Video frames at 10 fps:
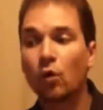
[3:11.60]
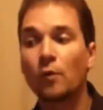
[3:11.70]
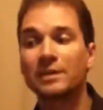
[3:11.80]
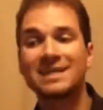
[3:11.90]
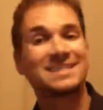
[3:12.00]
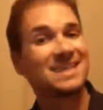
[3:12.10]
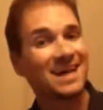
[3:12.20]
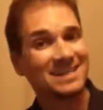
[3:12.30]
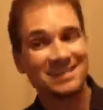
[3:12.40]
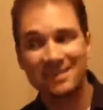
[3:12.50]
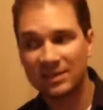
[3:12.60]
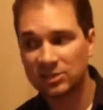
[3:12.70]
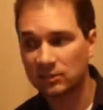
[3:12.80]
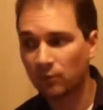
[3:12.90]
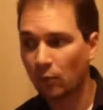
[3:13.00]
will be assigned
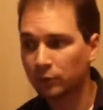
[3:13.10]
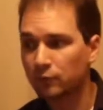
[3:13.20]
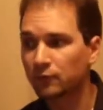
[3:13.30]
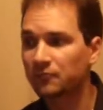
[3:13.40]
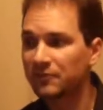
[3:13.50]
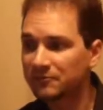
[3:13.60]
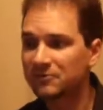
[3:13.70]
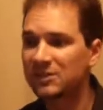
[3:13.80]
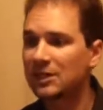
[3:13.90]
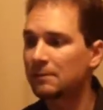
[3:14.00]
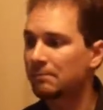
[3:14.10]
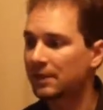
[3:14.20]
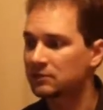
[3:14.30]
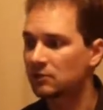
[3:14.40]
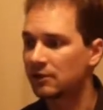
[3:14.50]
selections 4 through 15
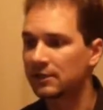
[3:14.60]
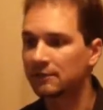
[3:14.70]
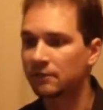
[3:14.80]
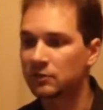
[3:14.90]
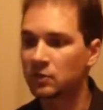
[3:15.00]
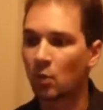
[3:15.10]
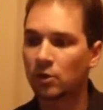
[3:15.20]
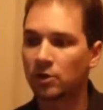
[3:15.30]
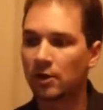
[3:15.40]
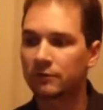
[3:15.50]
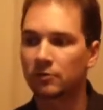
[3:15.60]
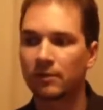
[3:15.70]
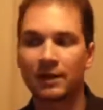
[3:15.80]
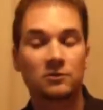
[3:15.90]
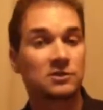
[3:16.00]
based on inverse order of their
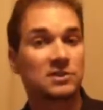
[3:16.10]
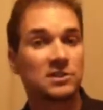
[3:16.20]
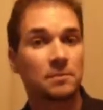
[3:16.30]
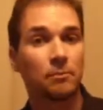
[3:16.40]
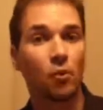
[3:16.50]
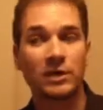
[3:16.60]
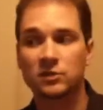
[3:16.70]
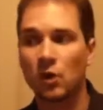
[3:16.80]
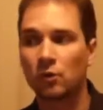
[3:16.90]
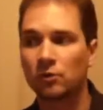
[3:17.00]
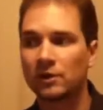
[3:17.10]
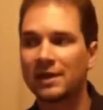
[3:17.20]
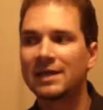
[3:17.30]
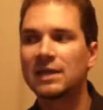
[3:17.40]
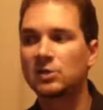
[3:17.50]
regular season point total
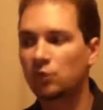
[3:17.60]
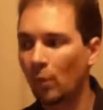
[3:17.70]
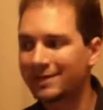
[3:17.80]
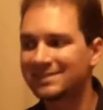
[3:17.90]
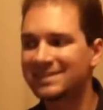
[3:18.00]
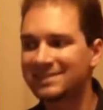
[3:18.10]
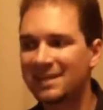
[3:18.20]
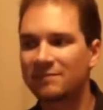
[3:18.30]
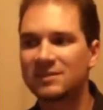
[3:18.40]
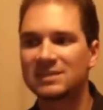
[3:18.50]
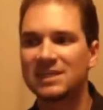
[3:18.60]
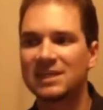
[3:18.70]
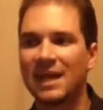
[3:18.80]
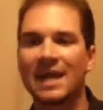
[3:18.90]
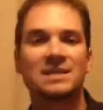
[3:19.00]
in
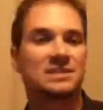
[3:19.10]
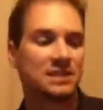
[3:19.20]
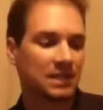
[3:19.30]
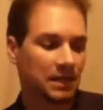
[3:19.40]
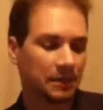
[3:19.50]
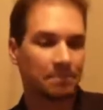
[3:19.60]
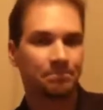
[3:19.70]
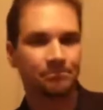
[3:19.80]
2017-18.